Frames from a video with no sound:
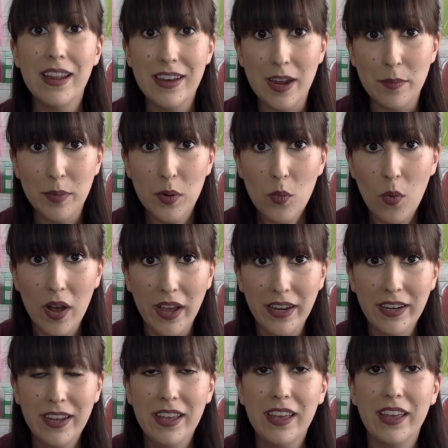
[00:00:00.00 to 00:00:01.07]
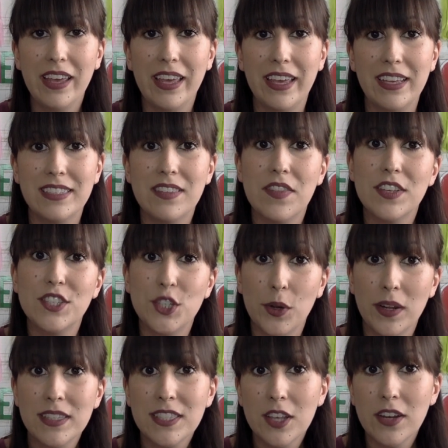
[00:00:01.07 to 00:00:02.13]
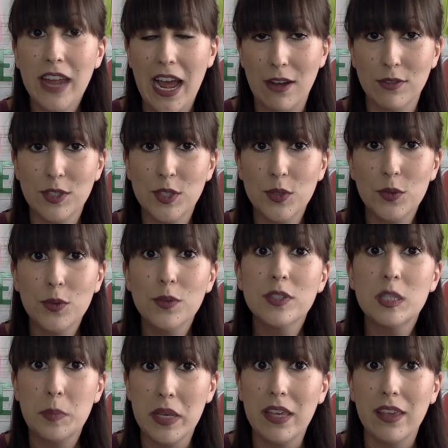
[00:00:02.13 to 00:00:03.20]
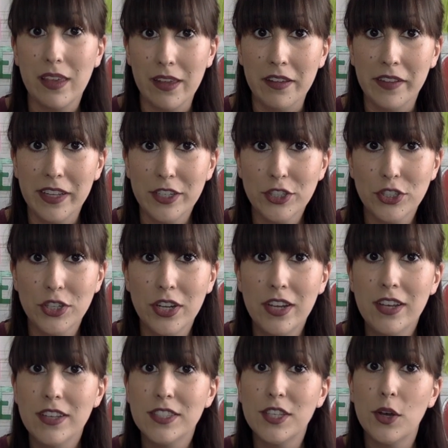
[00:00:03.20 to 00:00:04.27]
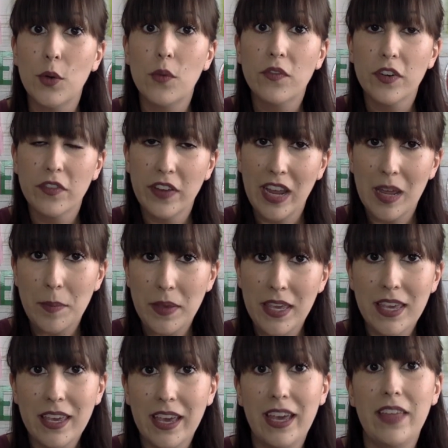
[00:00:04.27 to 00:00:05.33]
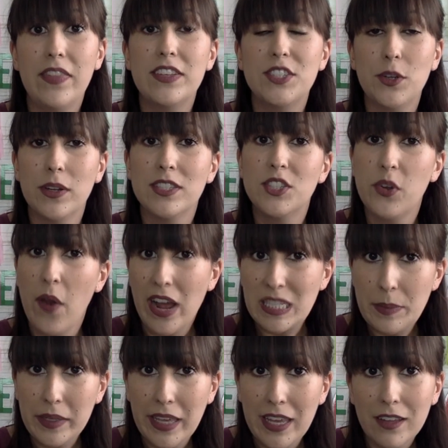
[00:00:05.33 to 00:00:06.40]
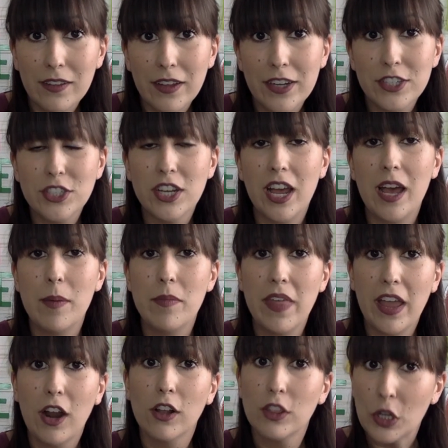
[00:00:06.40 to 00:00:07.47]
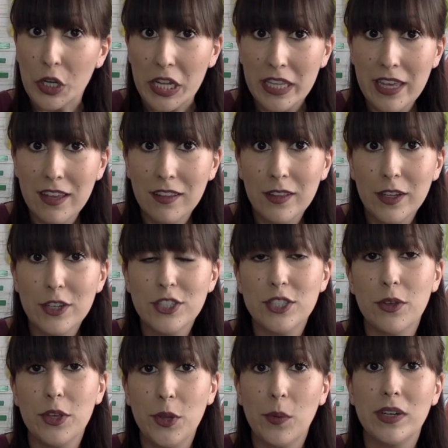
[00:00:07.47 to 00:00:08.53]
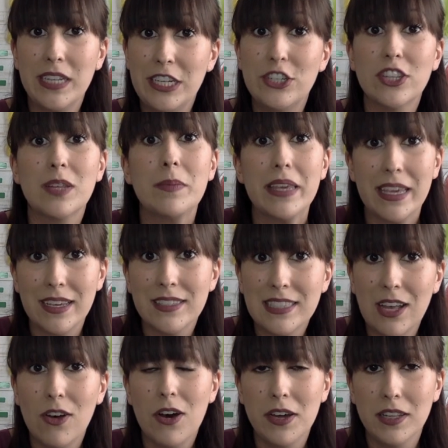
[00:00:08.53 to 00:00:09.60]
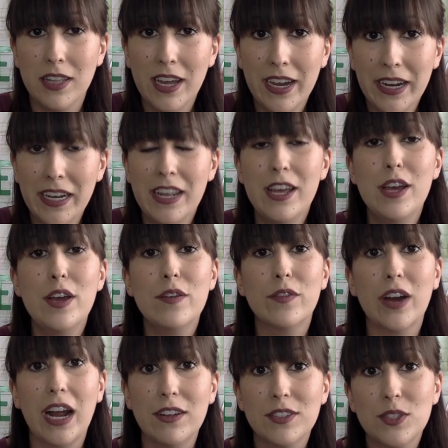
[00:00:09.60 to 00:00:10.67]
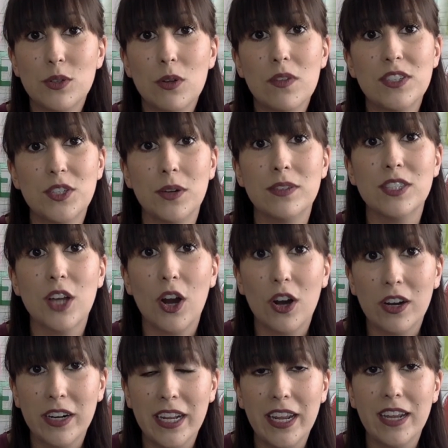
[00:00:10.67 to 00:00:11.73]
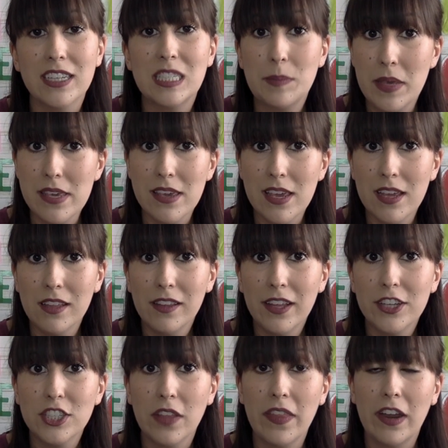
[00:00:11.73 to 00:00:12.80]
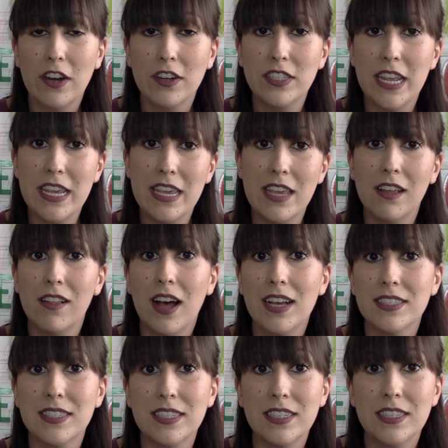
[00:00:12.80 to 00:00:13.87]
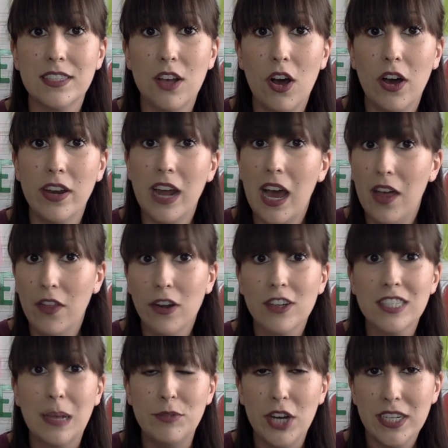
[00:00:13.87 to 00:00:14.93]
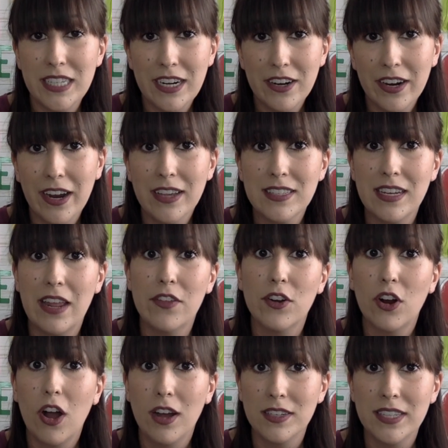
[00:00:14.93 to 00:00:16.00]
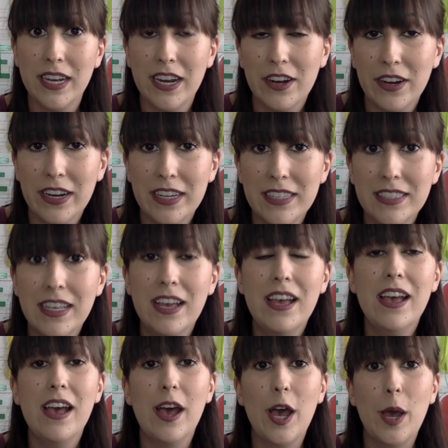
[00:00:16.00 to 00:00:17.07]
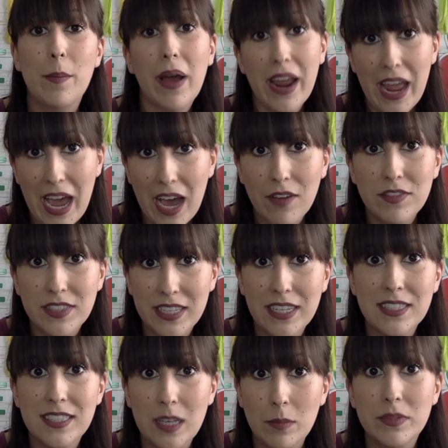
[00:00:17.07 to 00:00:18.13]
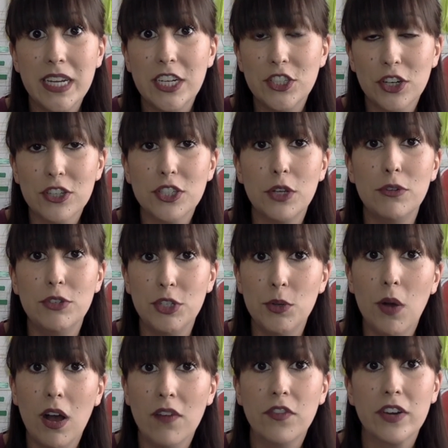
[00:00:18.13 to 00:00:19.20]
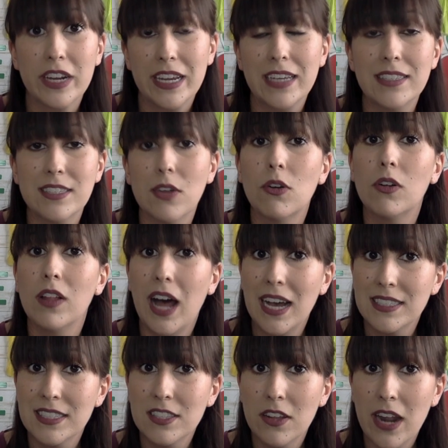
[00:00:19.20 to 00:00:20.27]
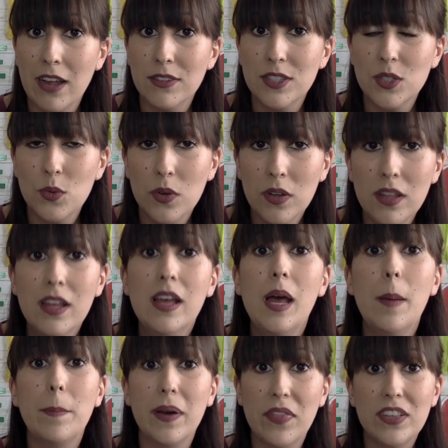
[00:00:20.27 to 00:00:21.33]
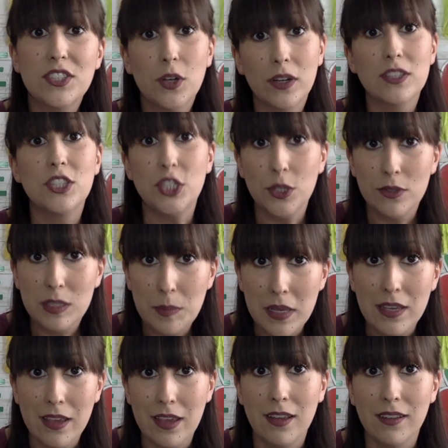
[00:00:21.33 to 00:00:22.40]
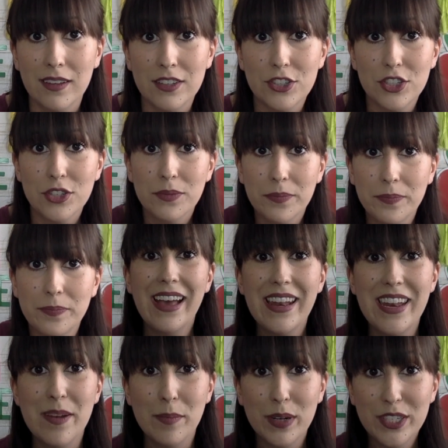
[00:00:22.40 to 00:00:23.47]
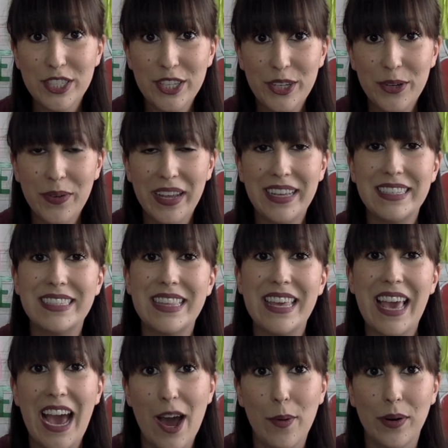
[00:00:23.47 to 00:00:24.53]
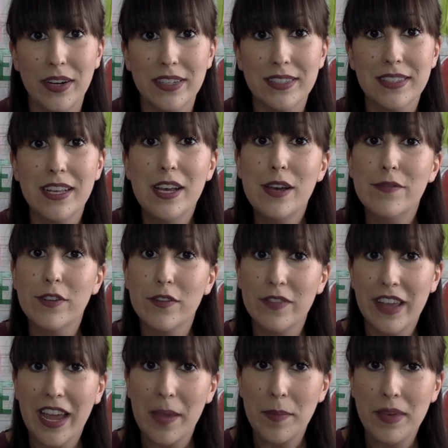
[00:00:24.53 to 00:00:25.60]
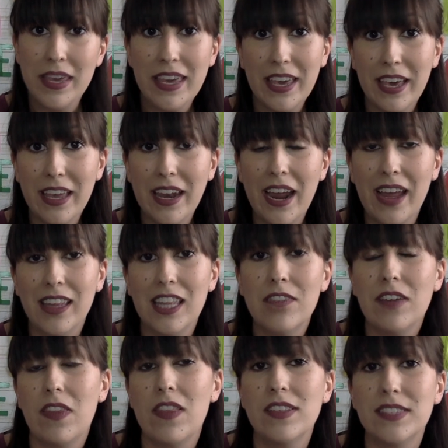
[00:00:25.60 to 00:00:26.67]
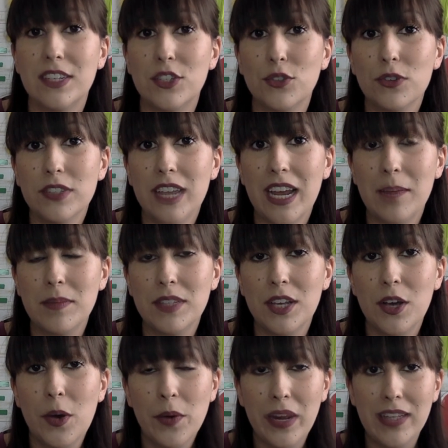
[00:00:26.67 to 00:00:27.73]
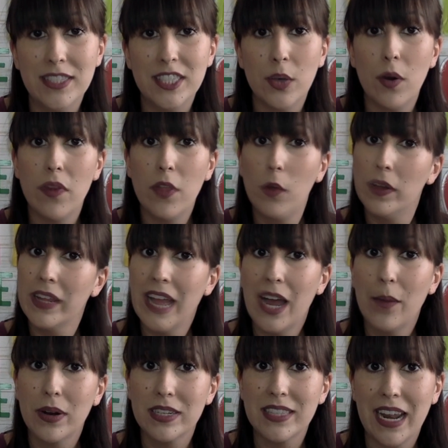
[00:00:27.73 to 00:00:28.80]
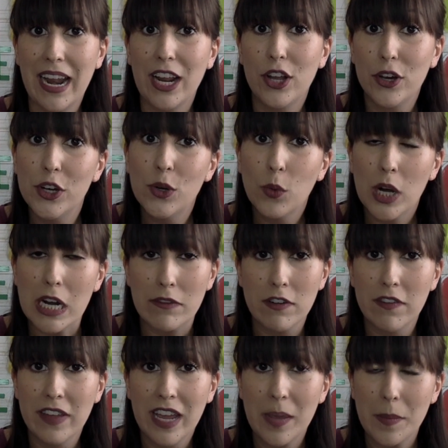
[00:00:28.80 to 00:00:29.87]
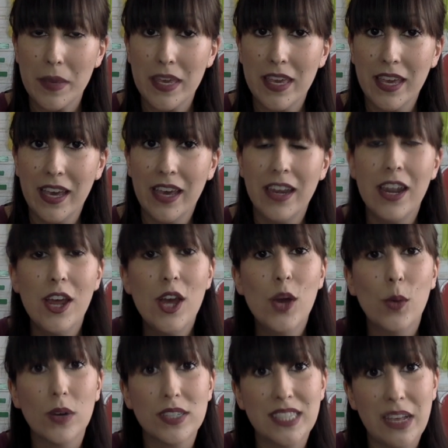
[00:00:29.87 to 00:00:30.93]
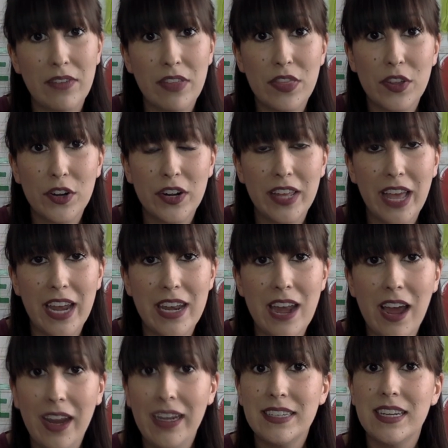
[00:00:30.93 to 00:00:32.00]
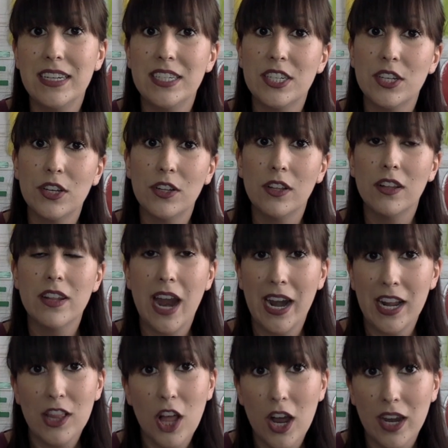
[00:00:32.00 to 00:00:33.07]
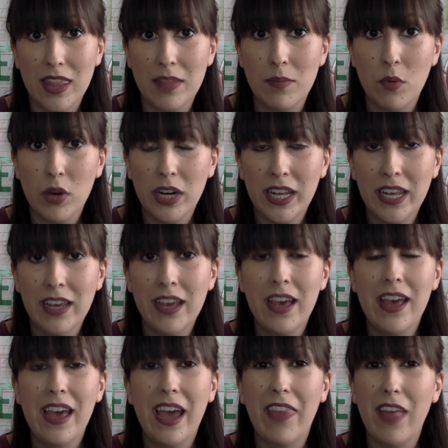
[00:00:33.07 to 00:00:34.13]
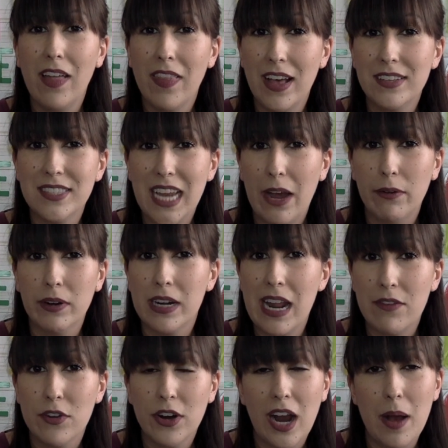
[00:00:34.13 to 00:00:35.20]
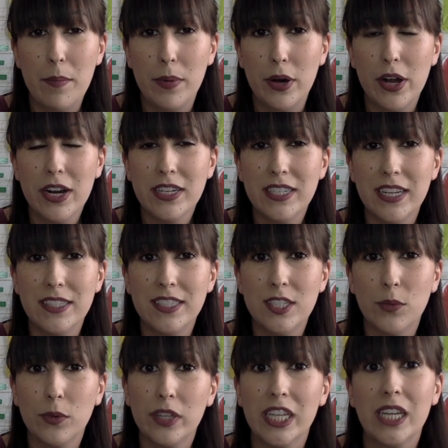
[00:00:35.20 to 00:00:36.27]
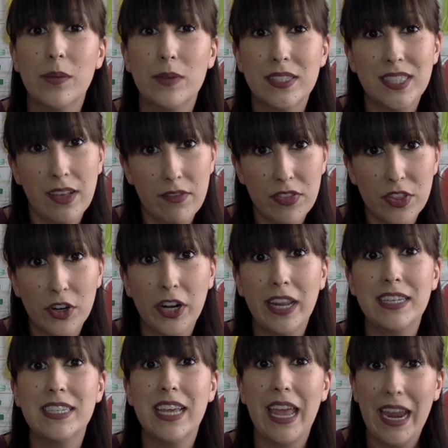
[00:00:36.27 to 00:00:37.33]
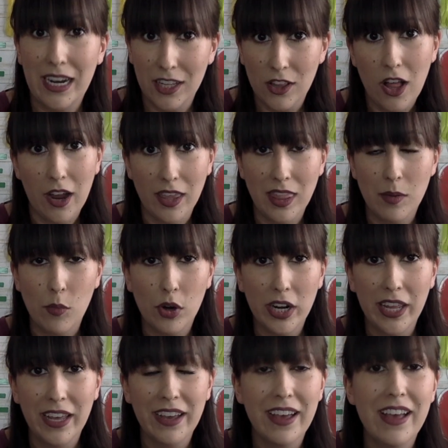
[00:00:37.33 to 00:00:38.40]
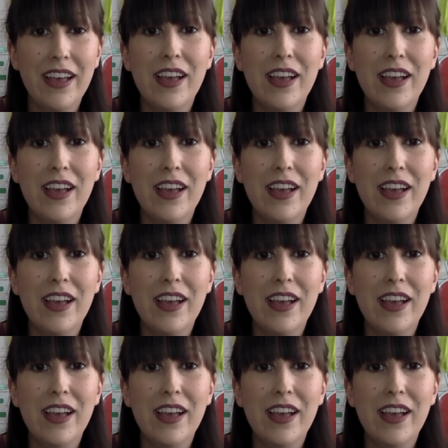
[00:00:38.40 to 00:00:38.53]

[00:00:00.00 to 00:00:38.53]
Number one is the students on Outschool speak English. So for VIPKID, the students do not speak English. They are learning English, so you are teaching them ESL online. For Outschool, the students already speak English, and they are taking classes on other subject areas and other content areas. I have seen some teachers who do offer ESL classes on Outschool, but the students do speak English. Number two is the hours. For VIPKID, I live in the central time zone, and so the only hours that I could work for VIPKID were 7:30 at night until 9 o'clock in the morning, and that last hour never got booked, and so really it was 7:30 to 8 o'clock in the morning.